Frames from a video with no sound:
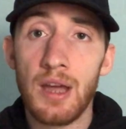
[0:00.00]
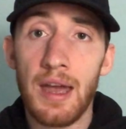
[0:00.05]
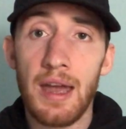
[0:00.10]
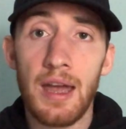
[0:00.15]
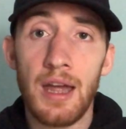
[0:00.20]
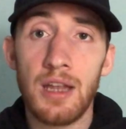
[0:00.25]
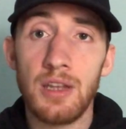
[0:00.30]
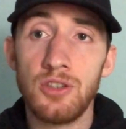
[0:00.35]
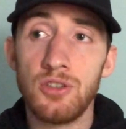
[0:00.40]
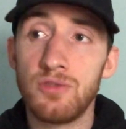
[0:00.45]

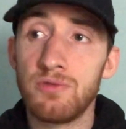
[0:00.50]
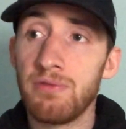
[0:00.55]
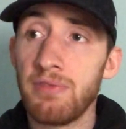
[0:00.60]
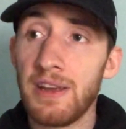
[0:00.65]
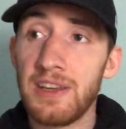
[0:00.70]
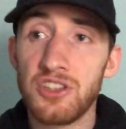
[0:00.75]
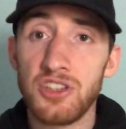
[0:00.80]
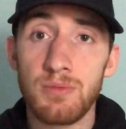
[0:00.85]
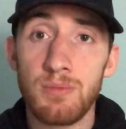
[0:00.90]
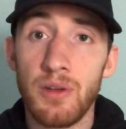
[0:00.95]
and
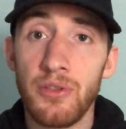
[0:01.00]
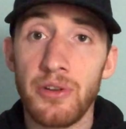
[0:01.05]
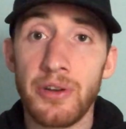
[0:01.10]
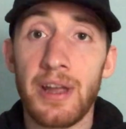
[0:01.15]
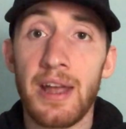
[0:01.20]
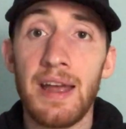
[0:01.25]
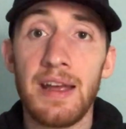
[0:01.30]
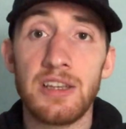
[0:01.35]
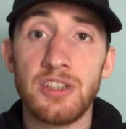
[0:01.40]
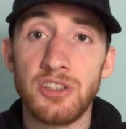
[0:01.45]
fight some other
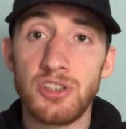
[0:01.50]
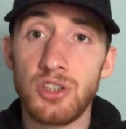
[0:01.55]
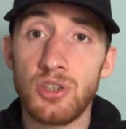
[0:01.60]
guys.